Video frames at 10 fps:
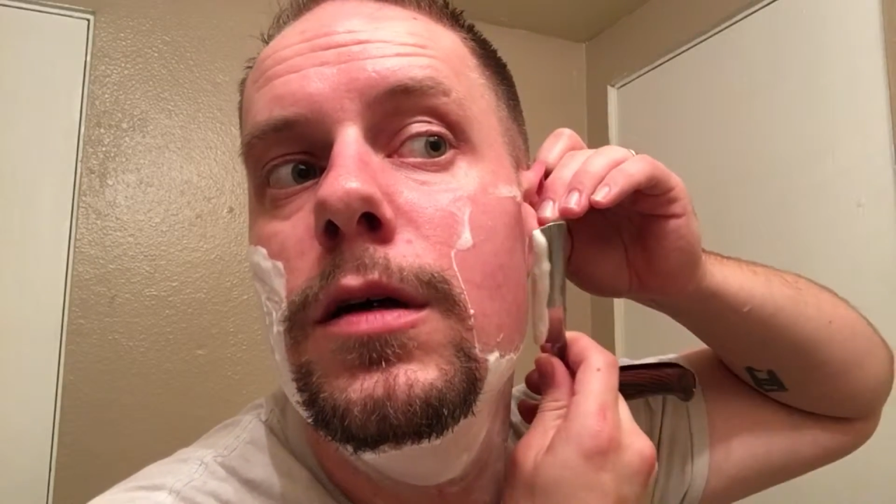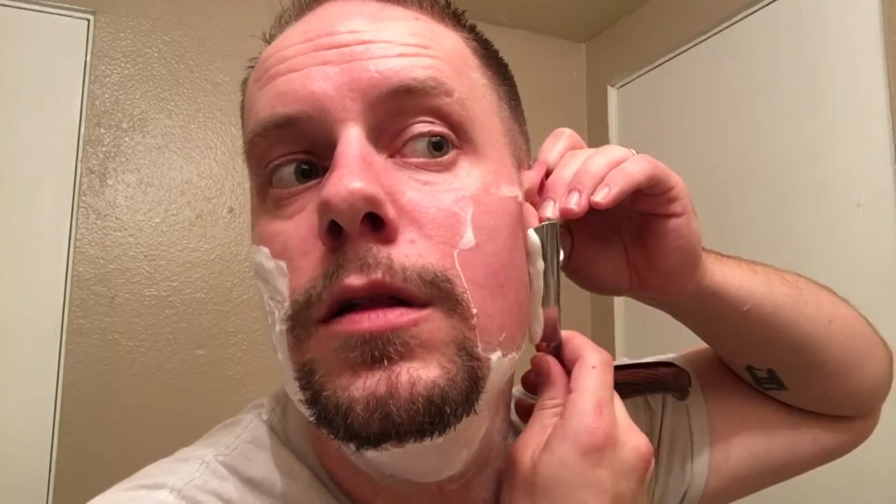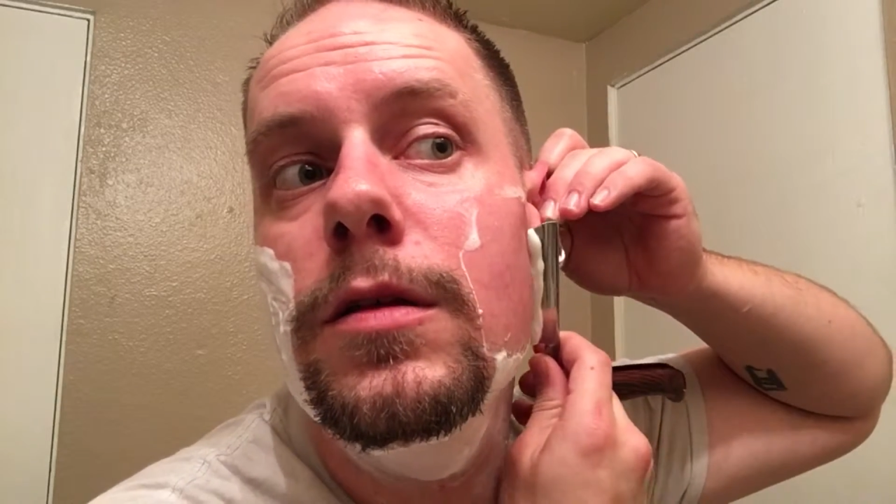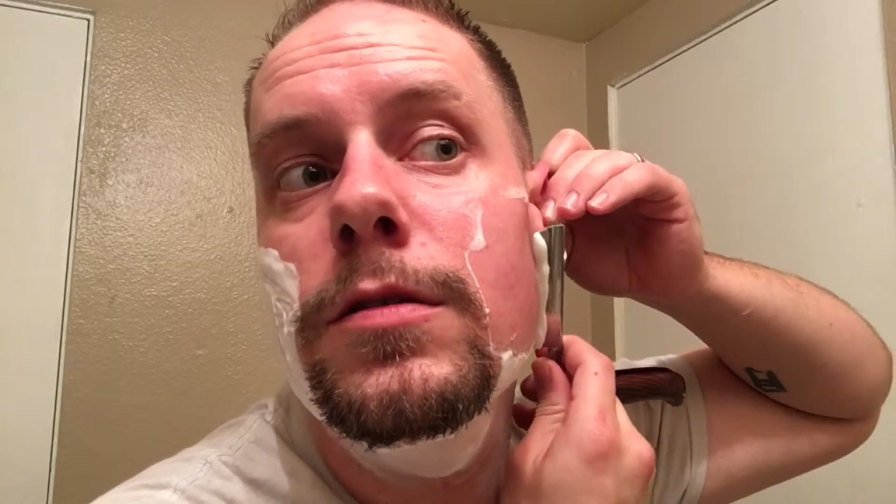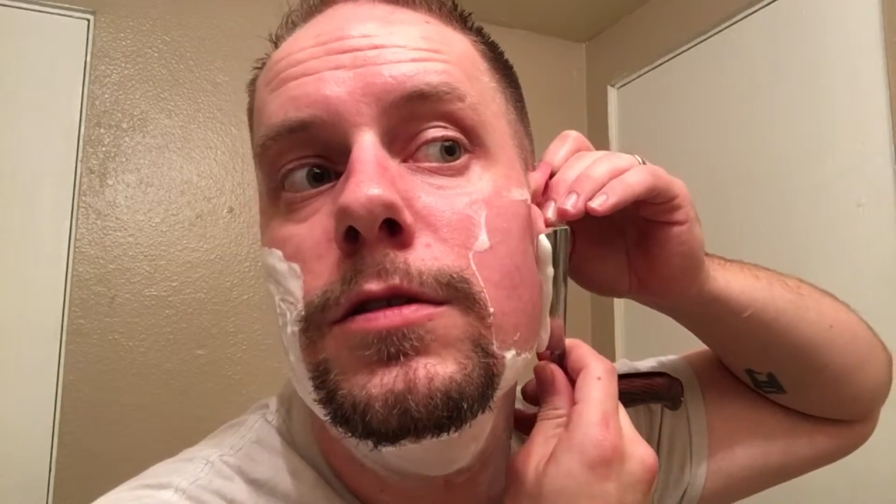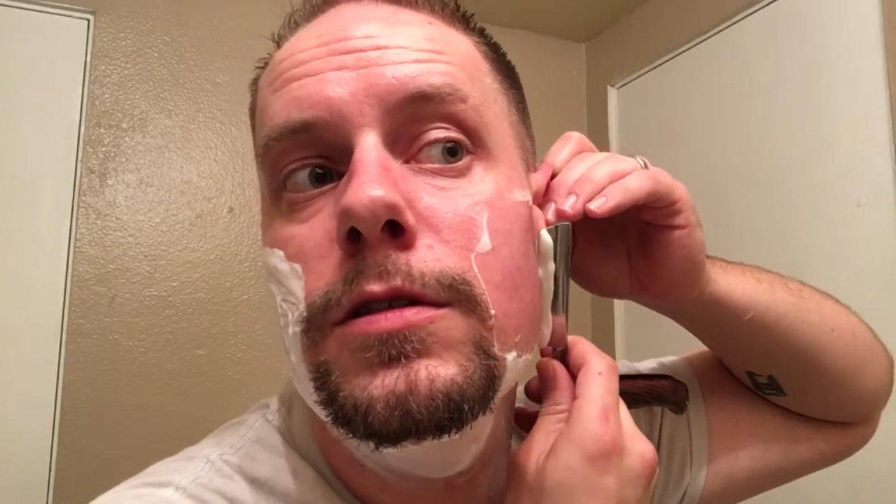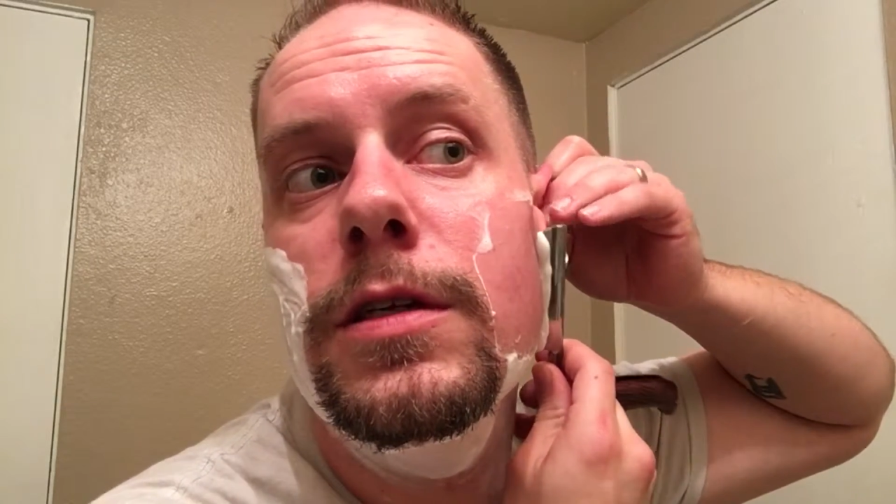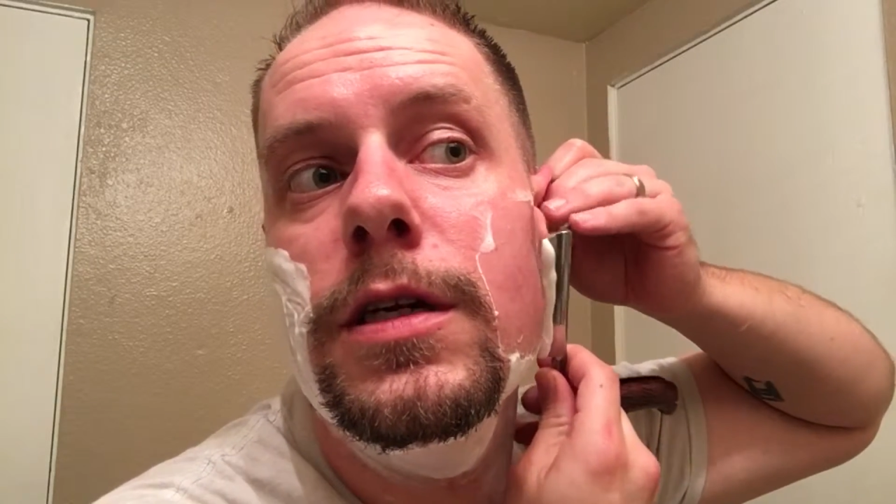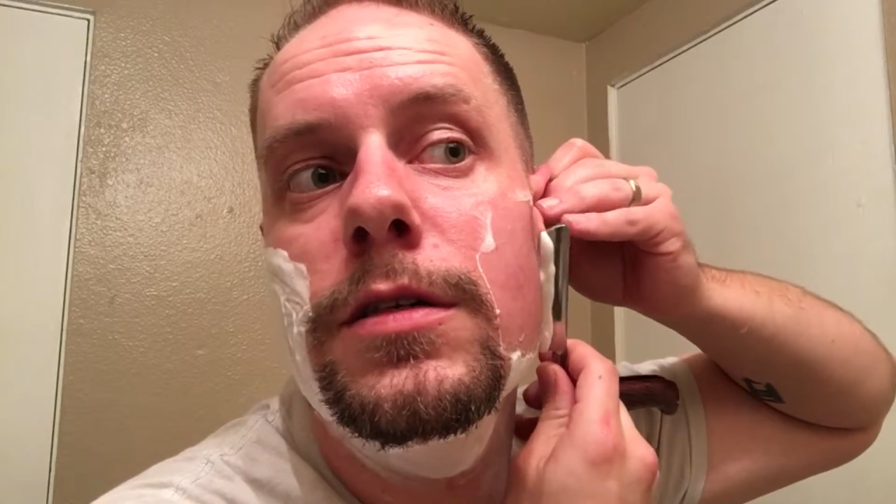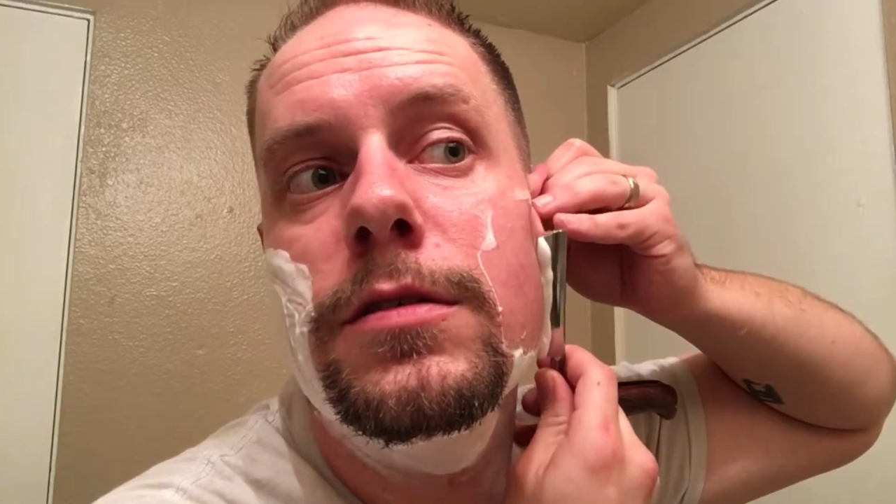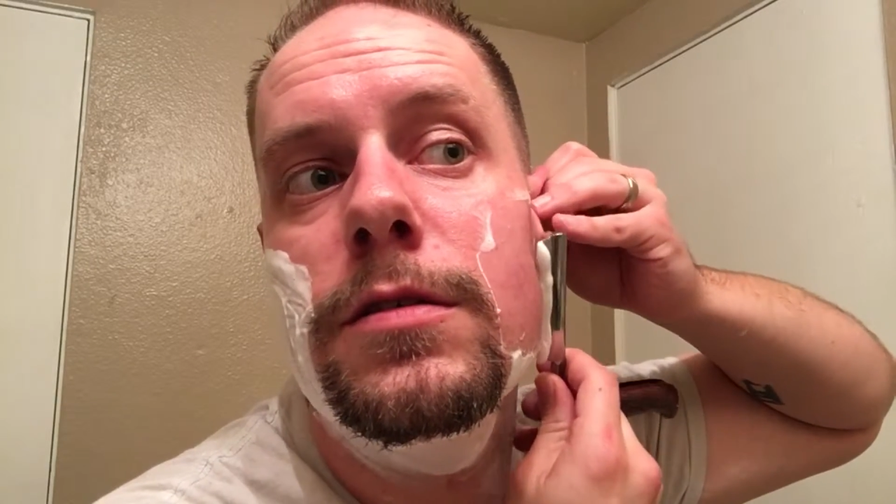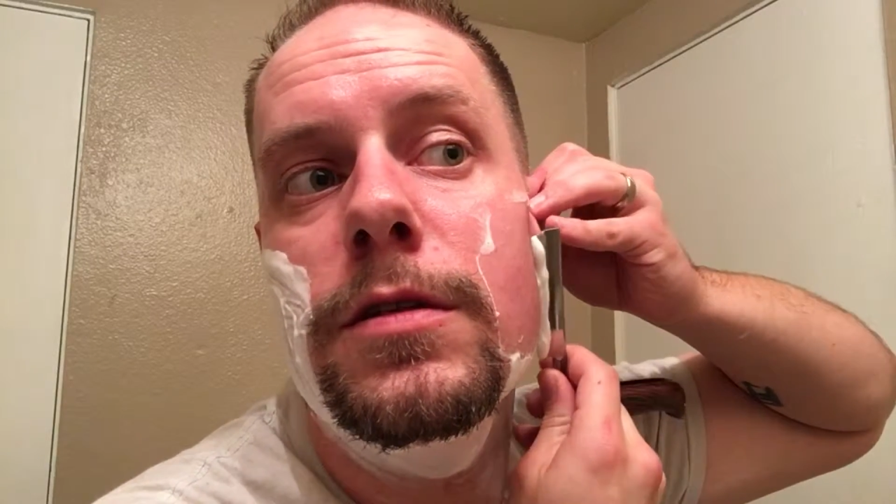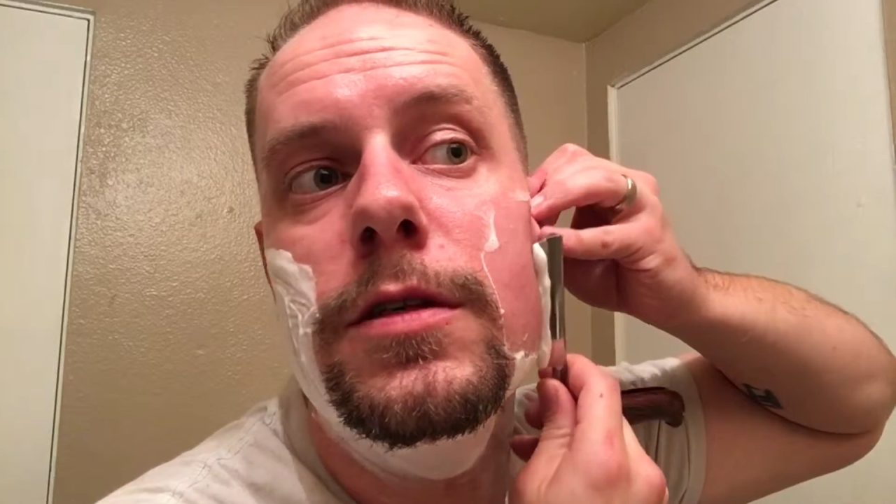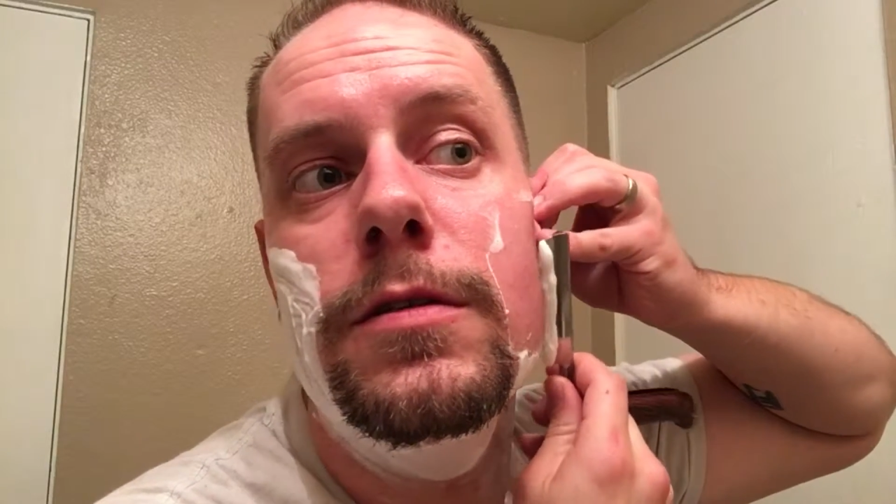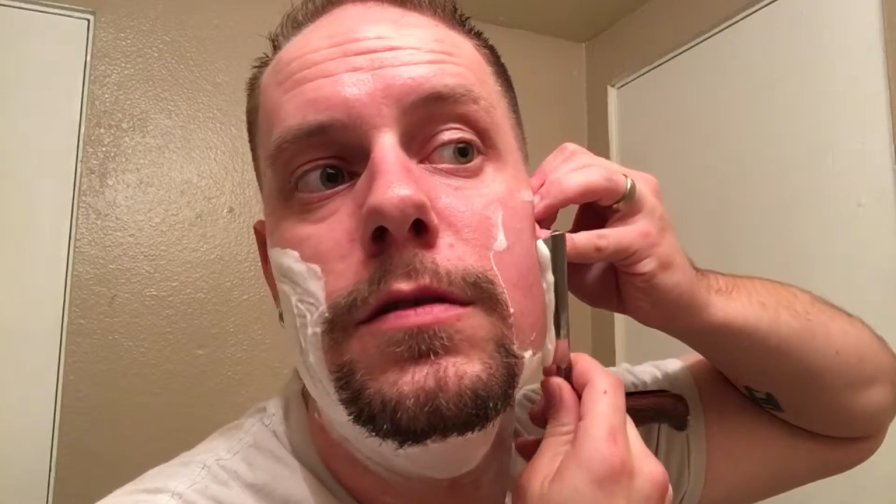And those of you guys that are new,